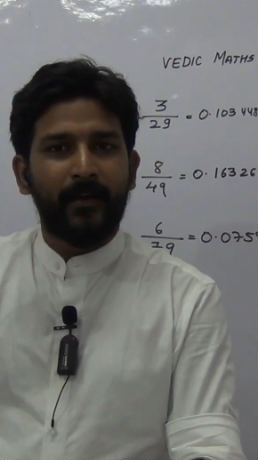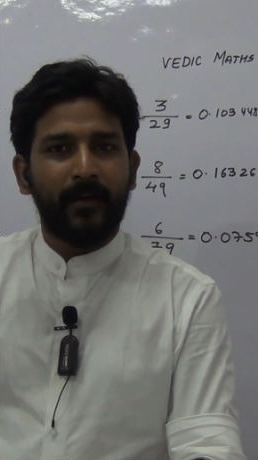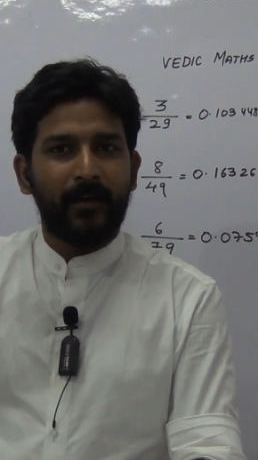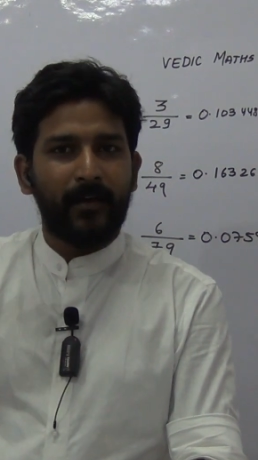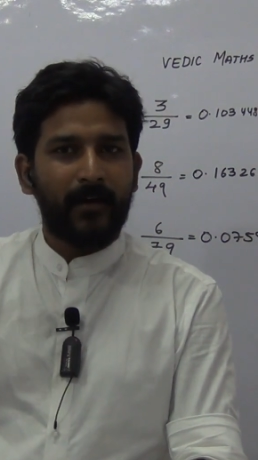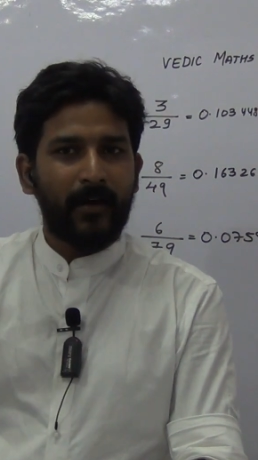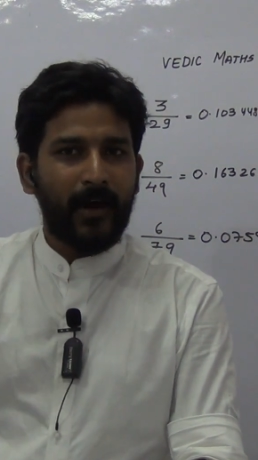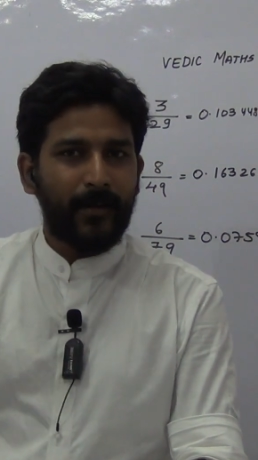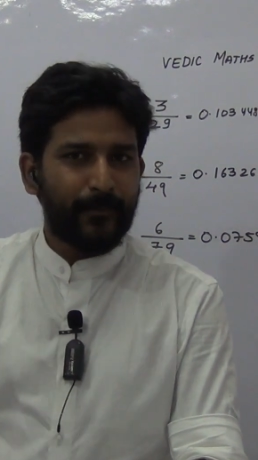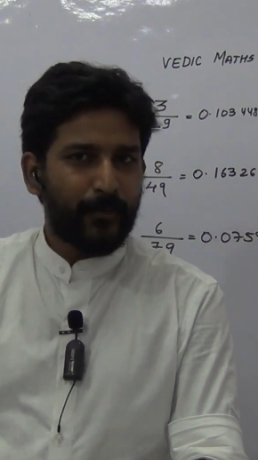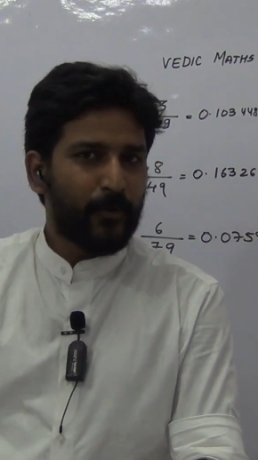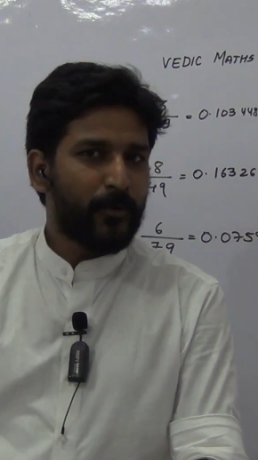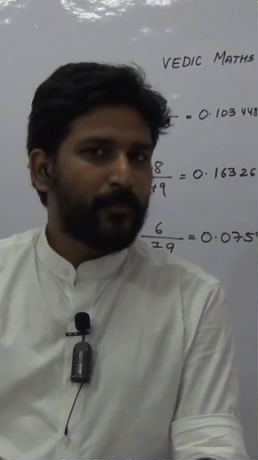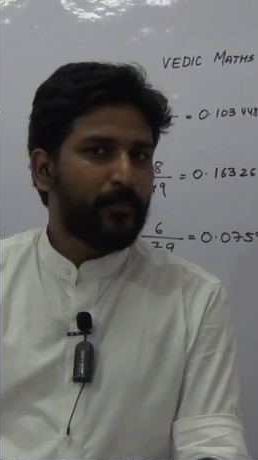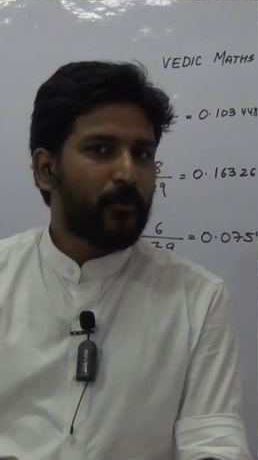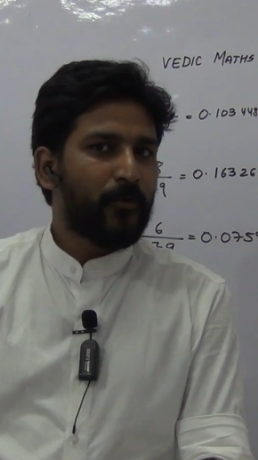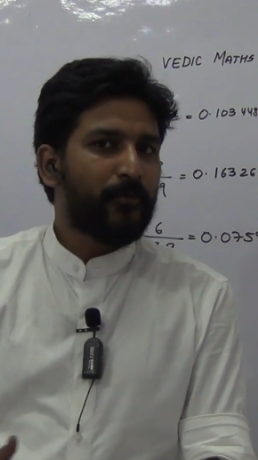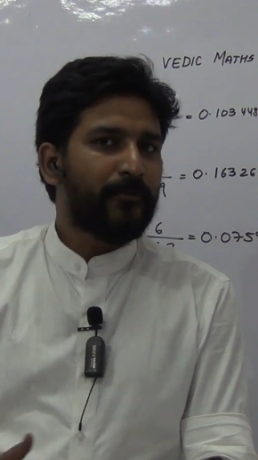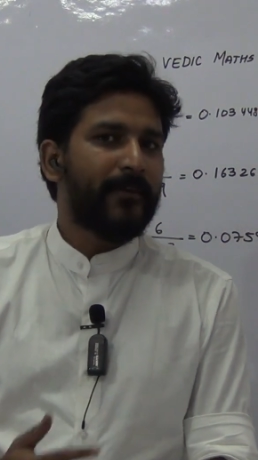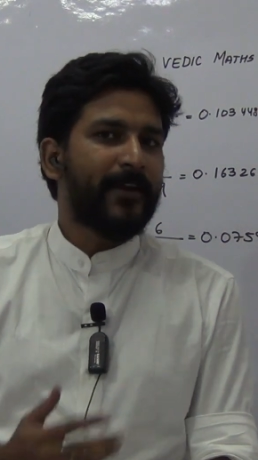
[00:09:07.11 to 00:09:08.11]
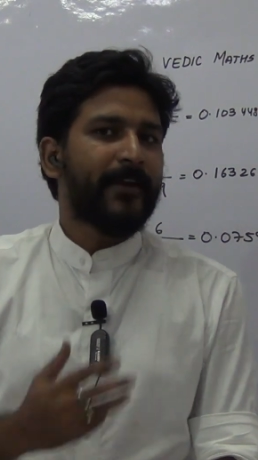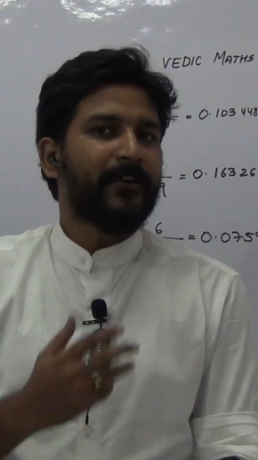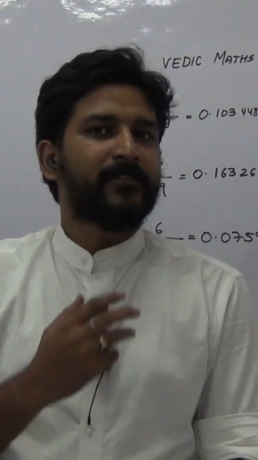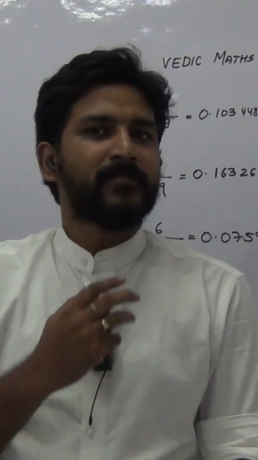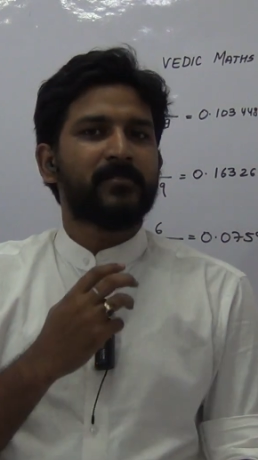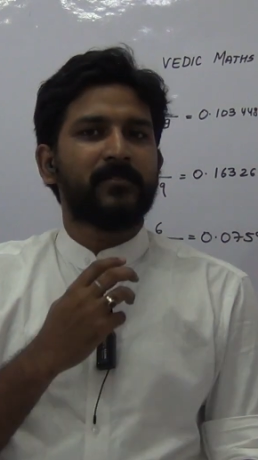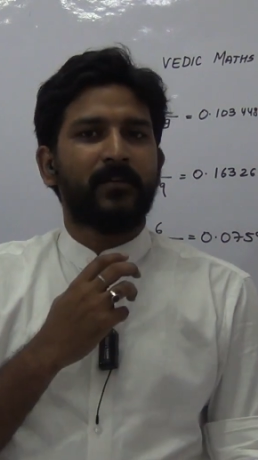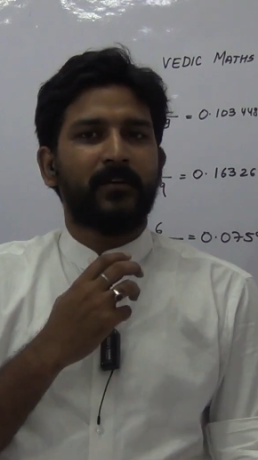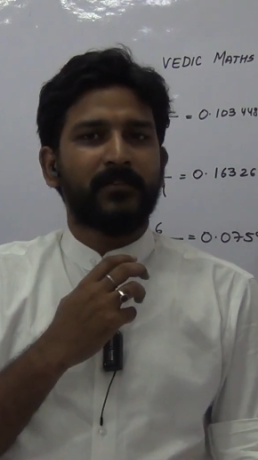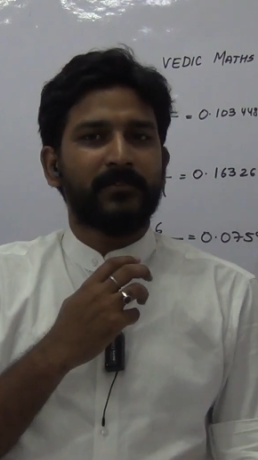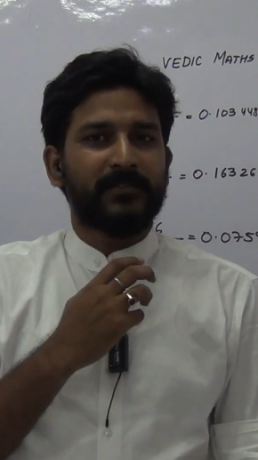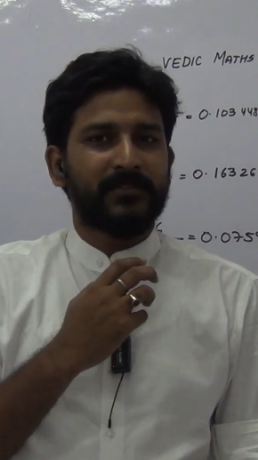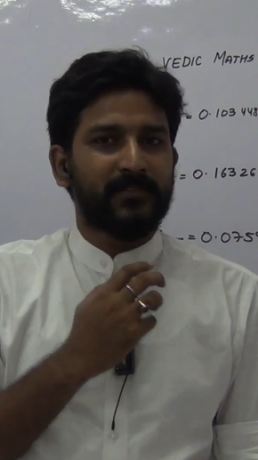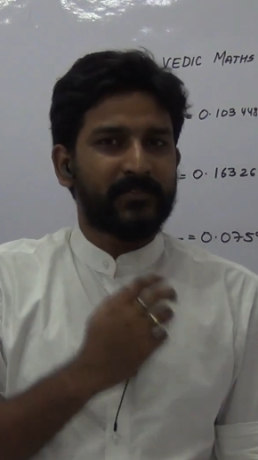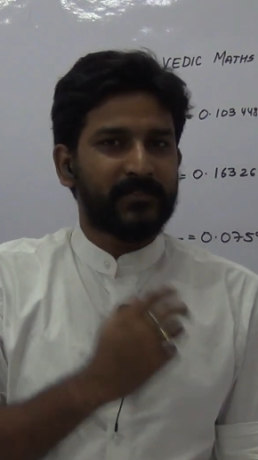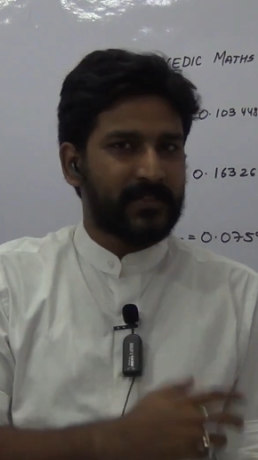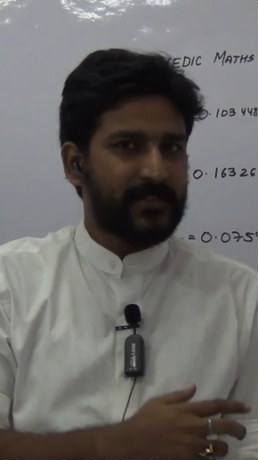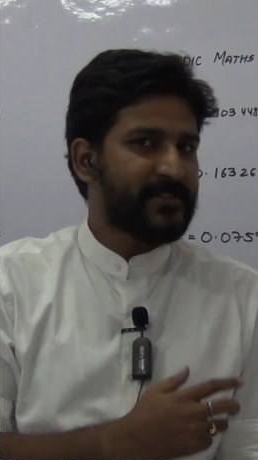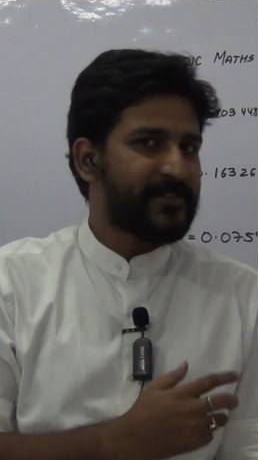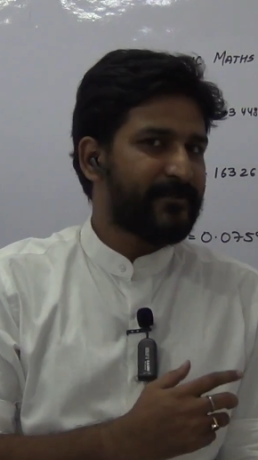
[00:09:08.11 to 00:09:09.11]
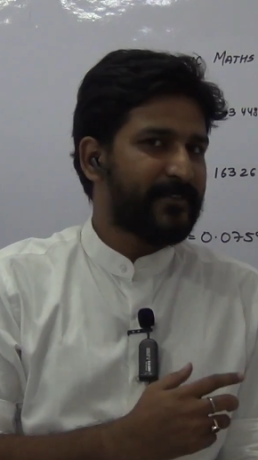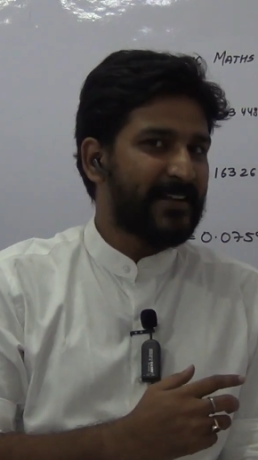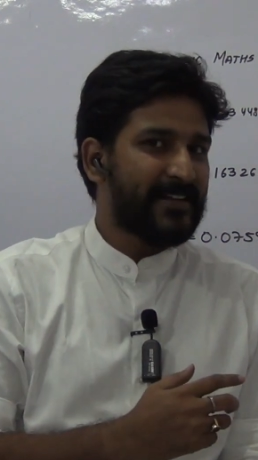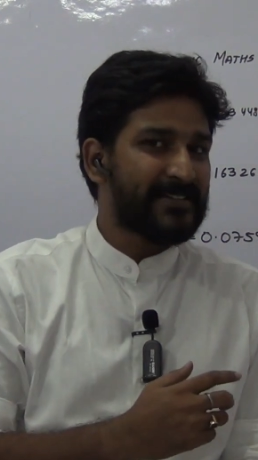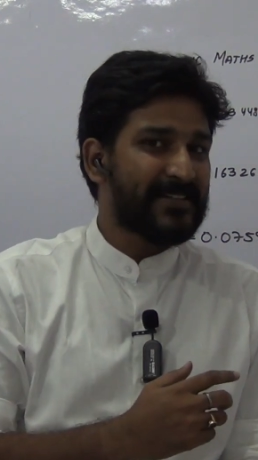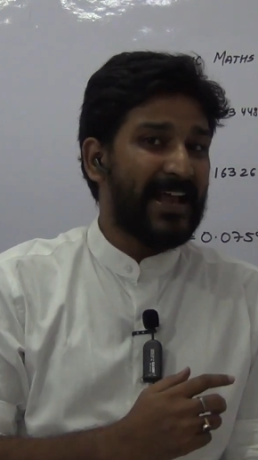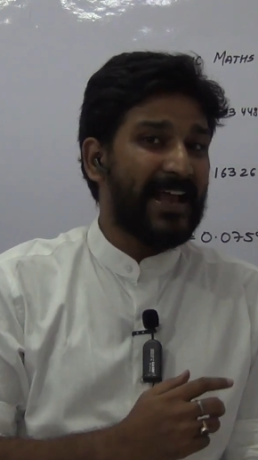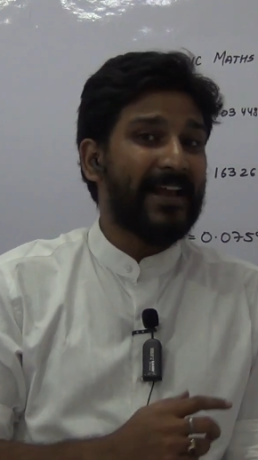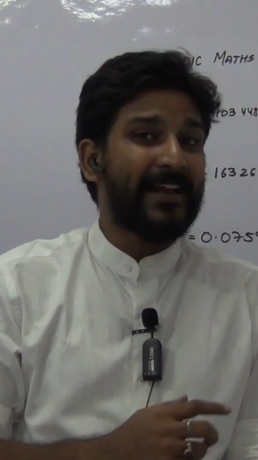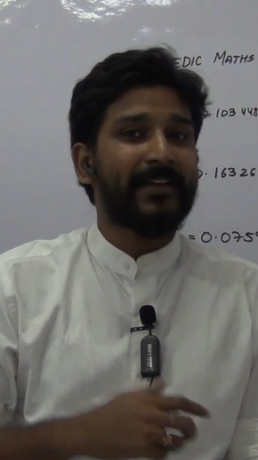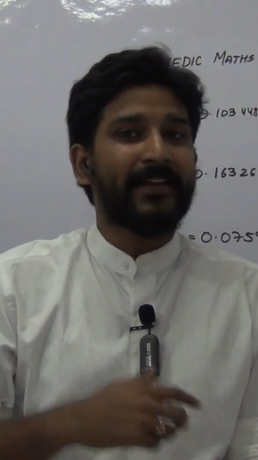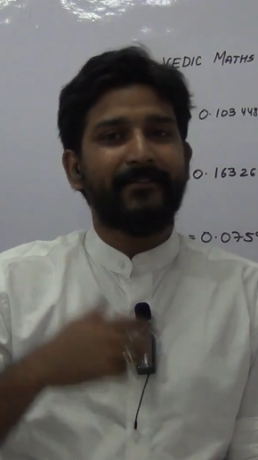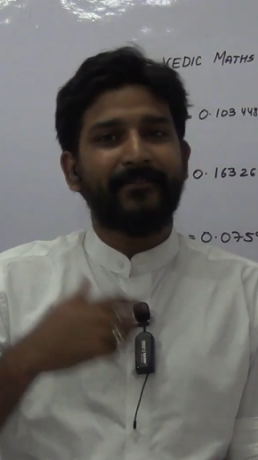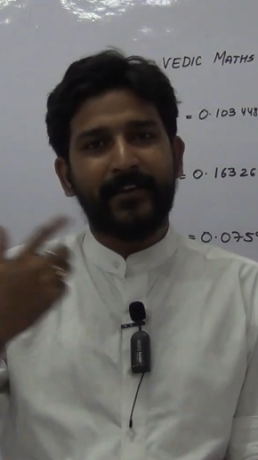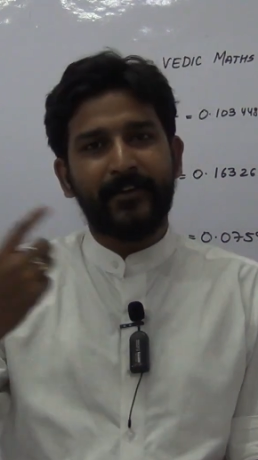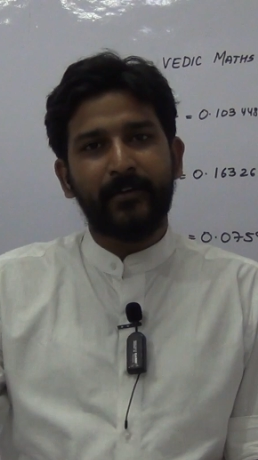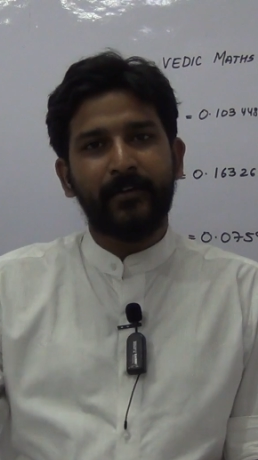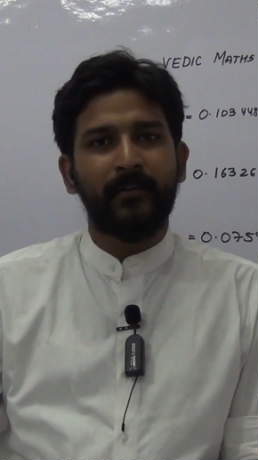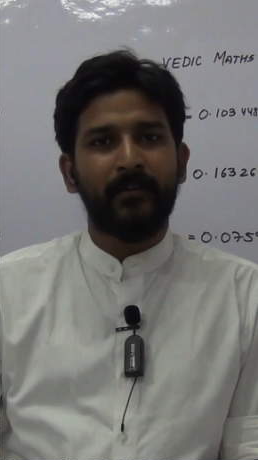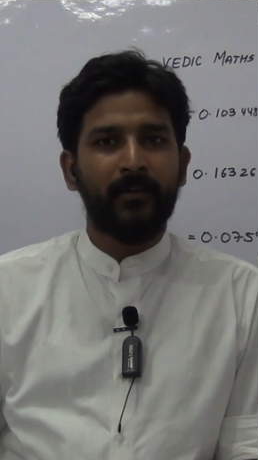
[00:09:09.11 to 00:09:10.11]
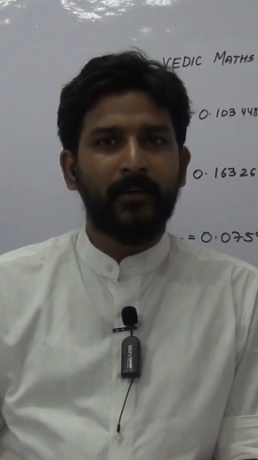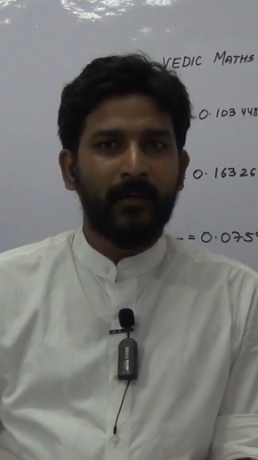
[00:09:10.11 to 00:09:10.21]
upload more videos on such tricks, and even